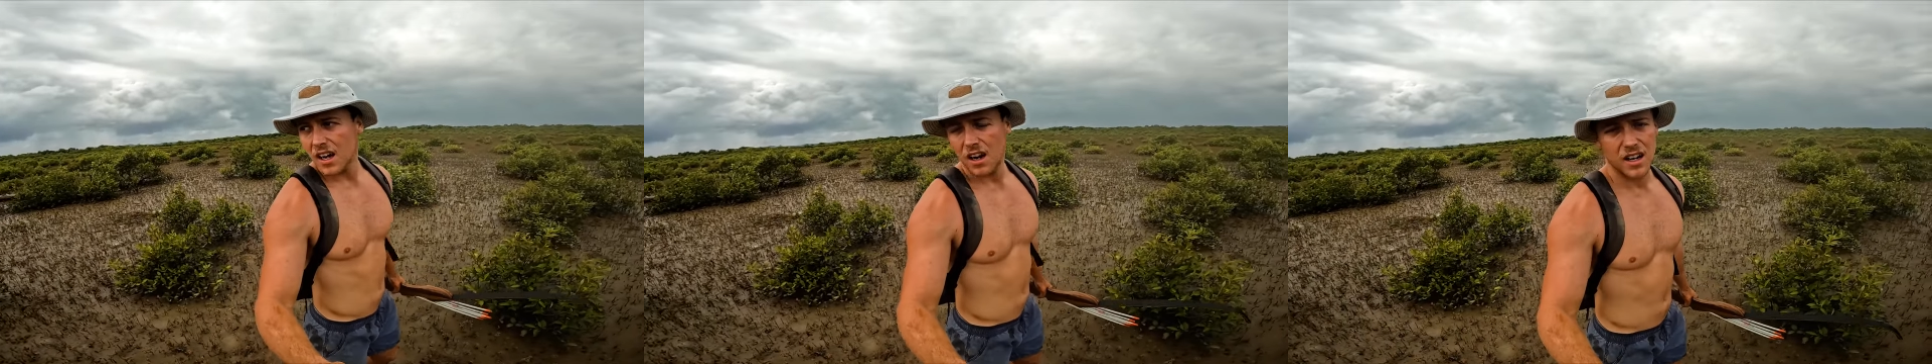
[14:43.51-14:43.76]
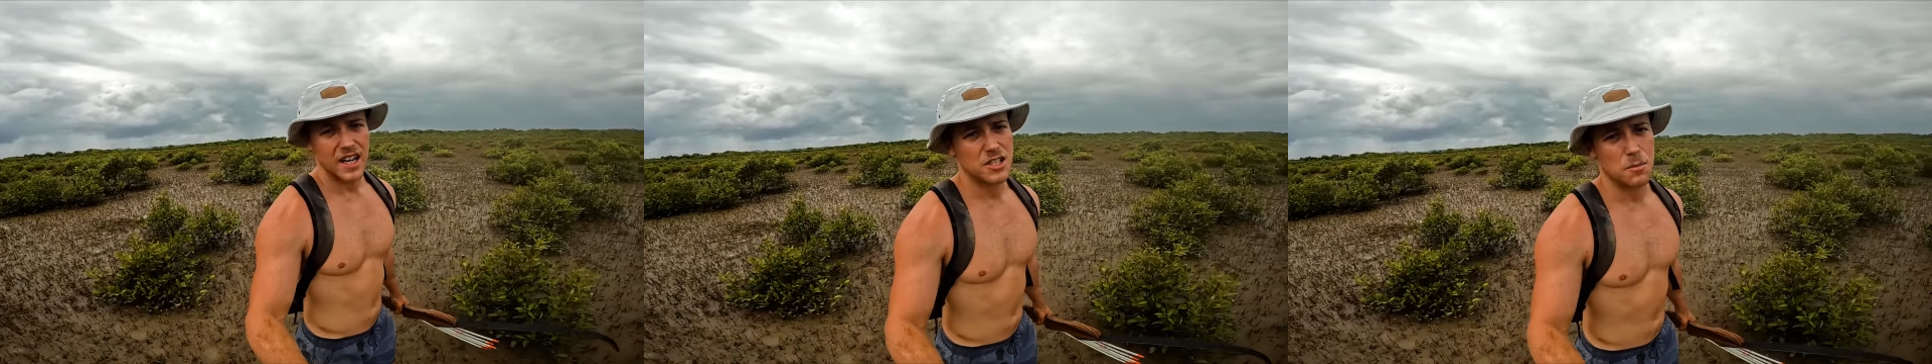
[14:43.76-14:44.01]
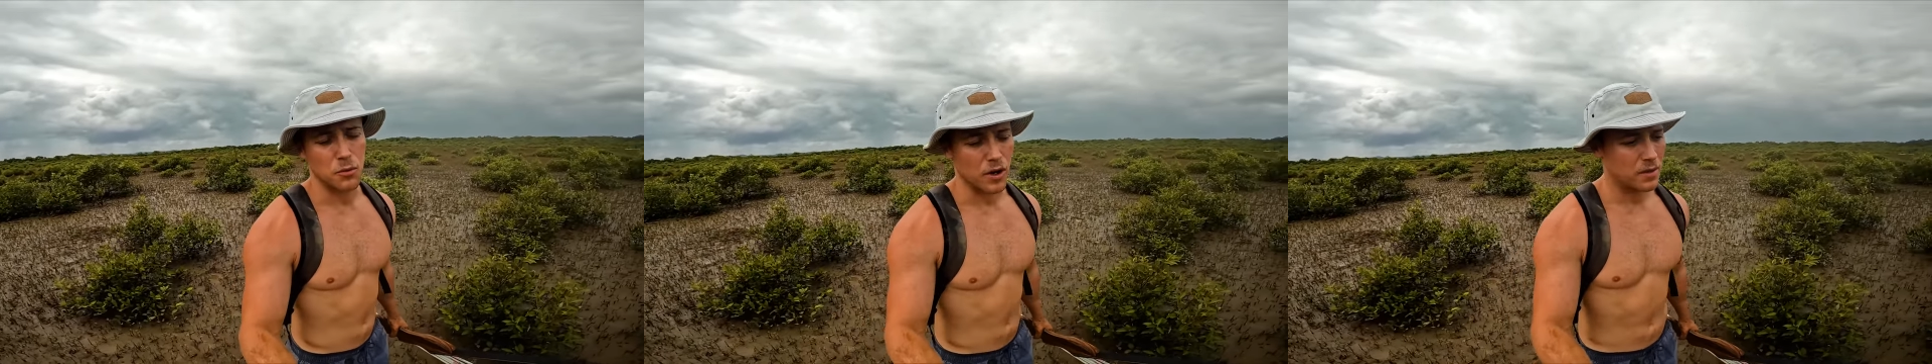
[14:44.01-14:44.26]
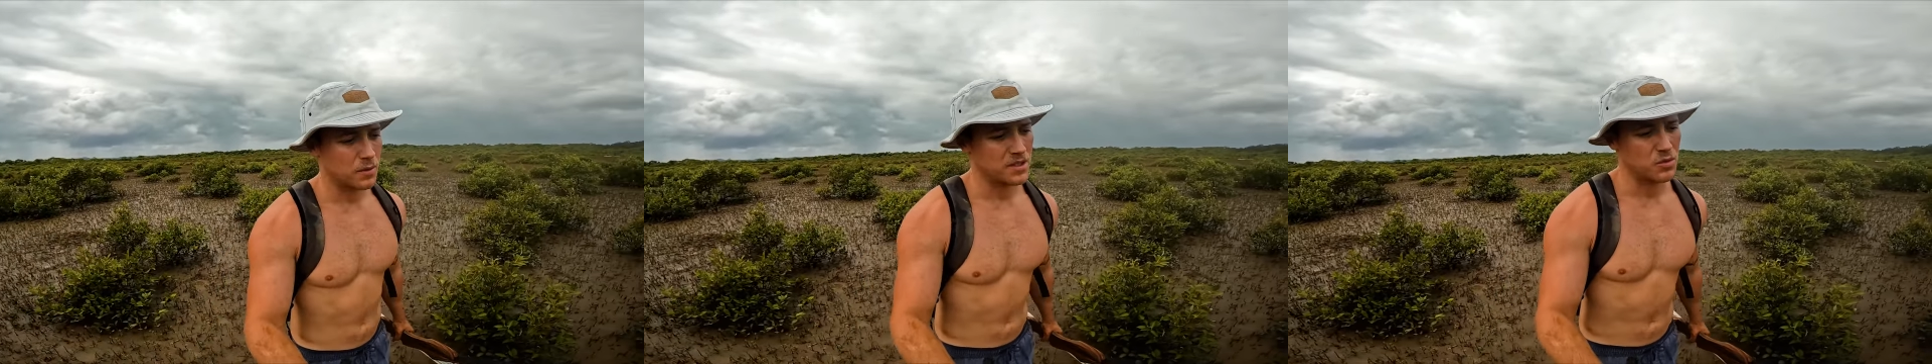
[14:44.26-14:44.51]
Can't catch a
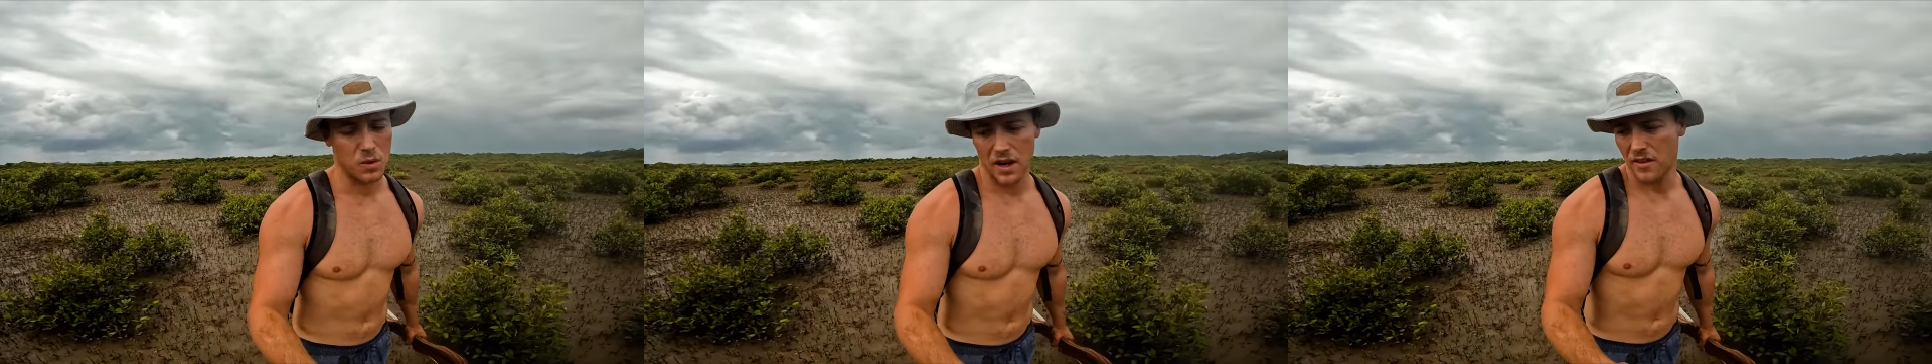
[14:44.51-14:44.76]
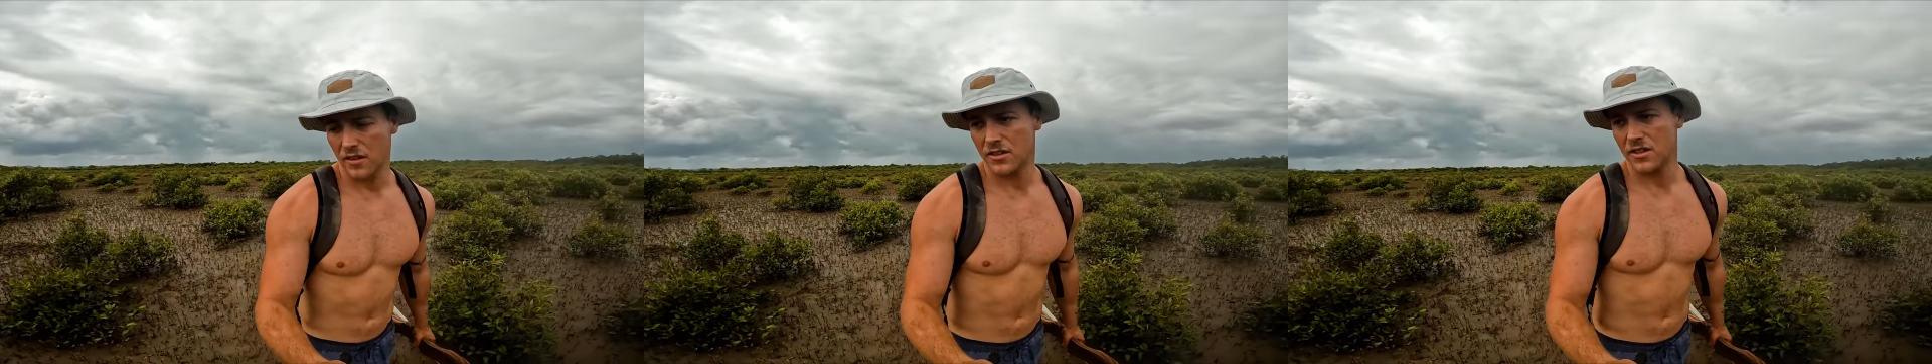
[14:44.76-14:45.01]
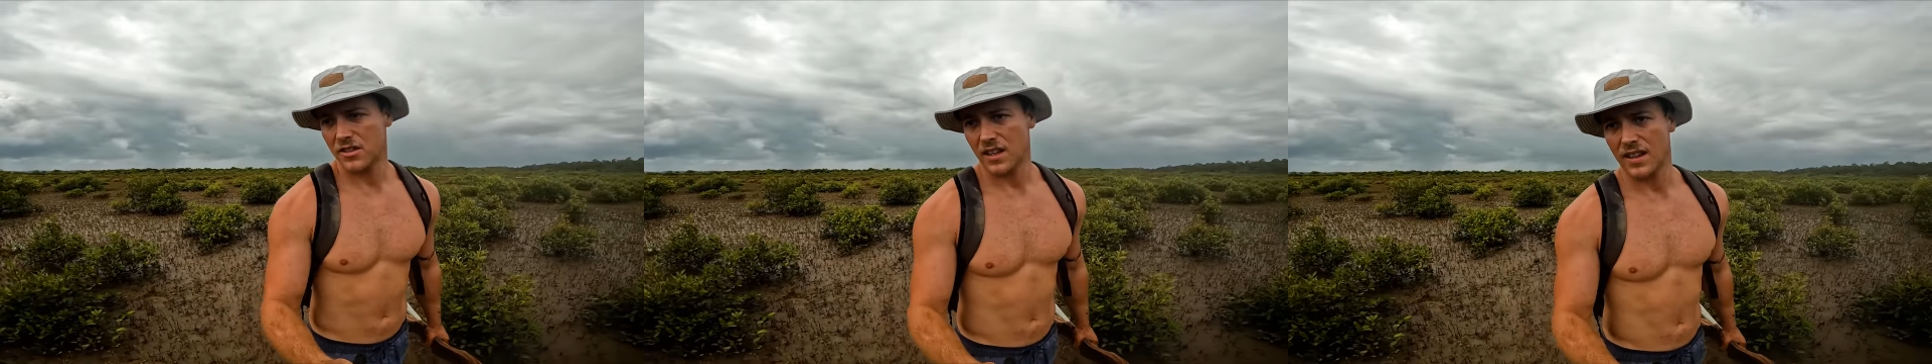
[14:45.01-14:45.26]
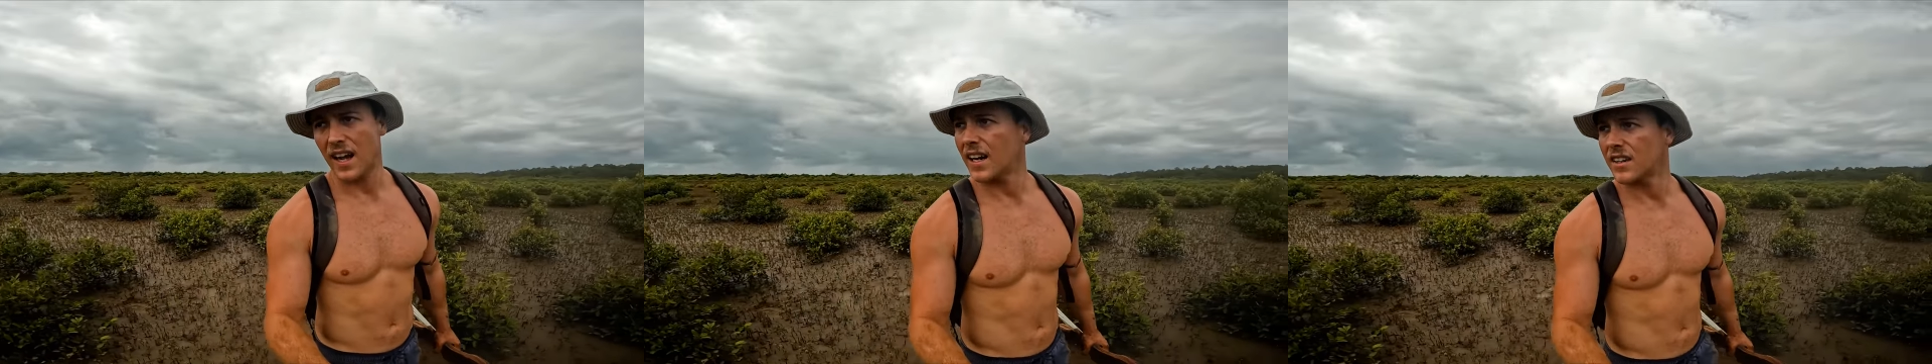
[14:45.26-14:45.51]
break with this weather and just
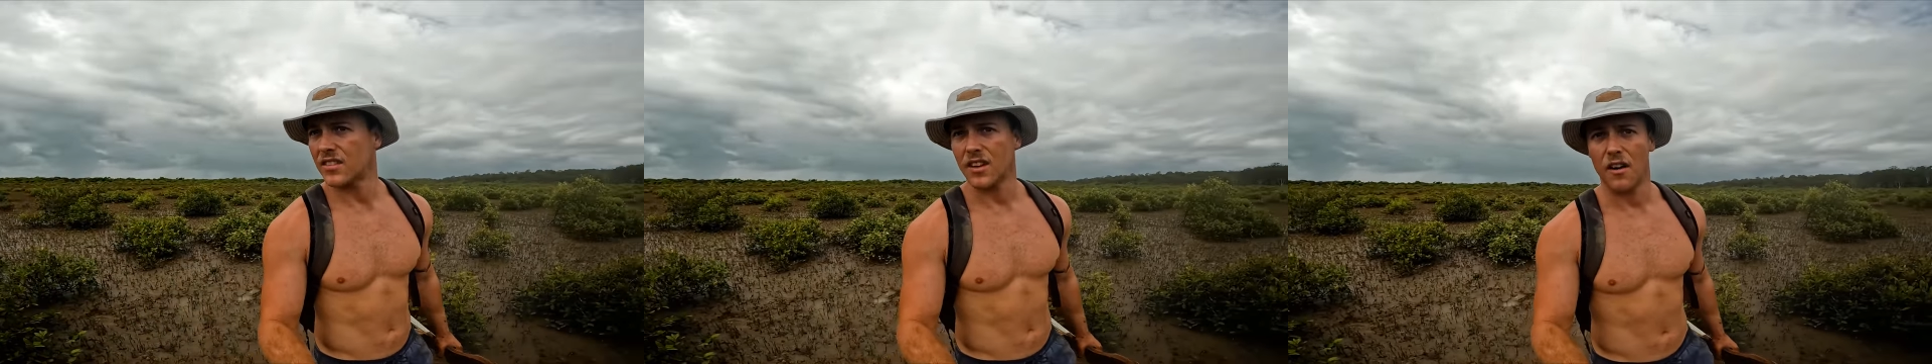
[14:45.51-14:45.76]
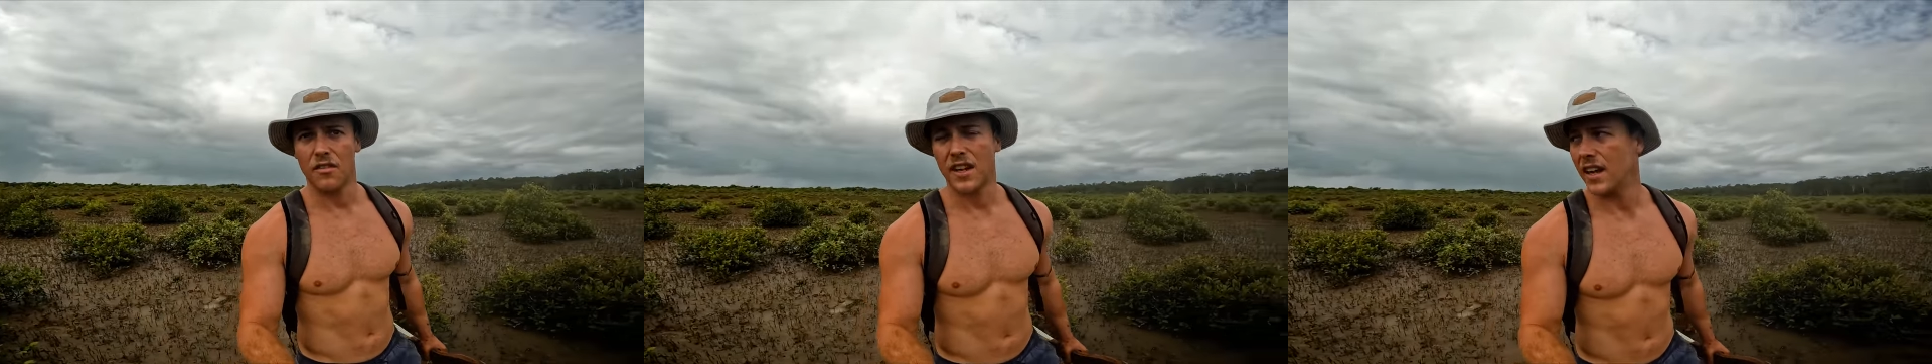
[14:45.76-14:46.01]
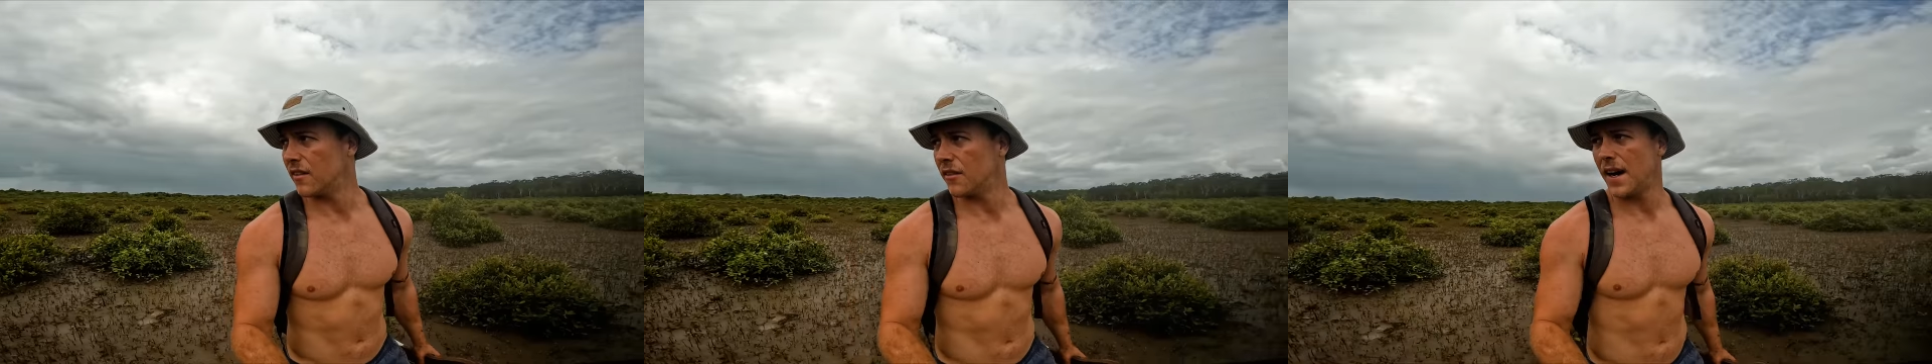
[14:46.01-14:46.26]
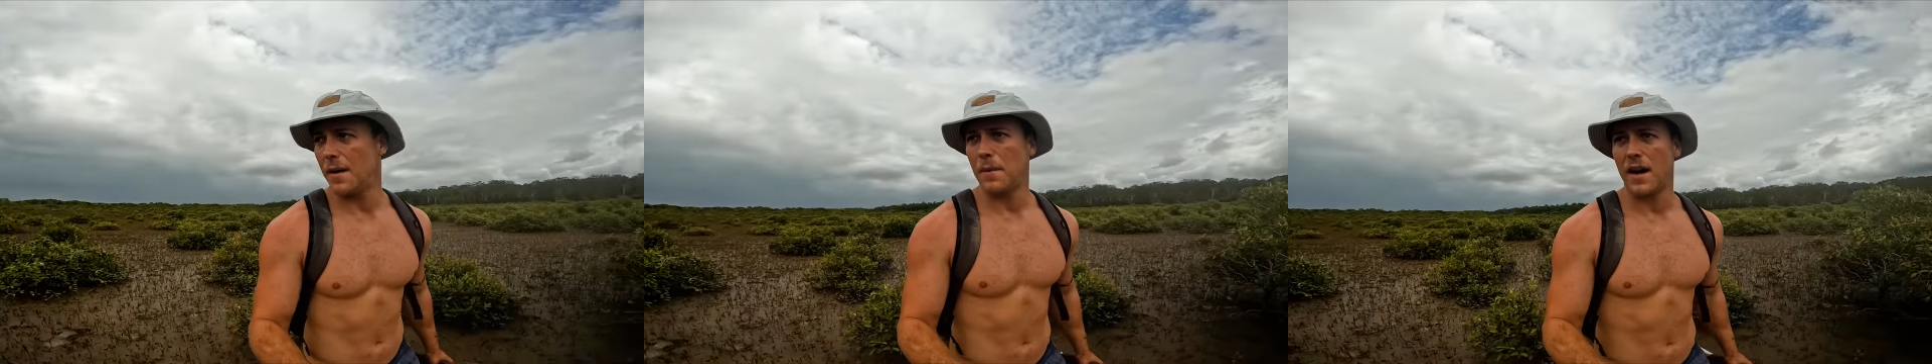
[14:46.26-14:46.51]
the lack of stuff getting
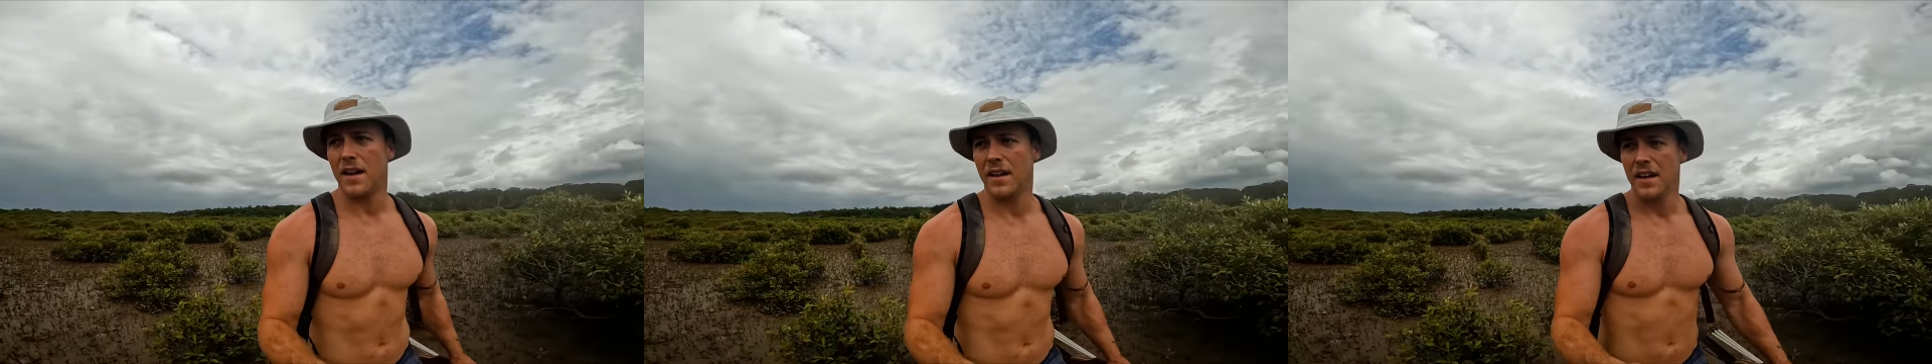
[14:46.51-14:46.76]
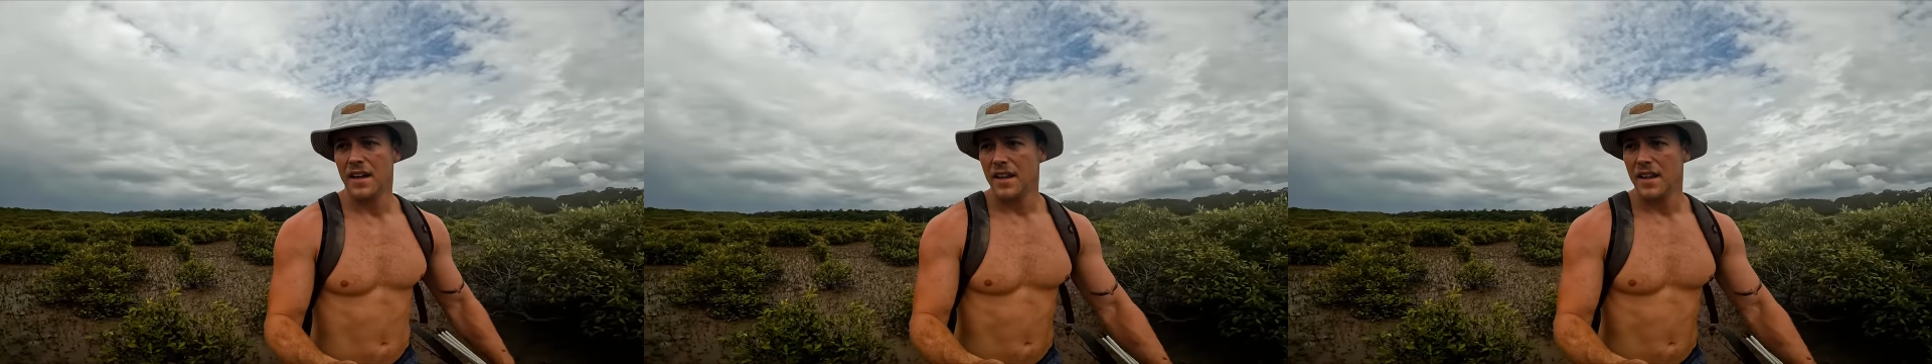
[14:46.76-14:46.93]
around, but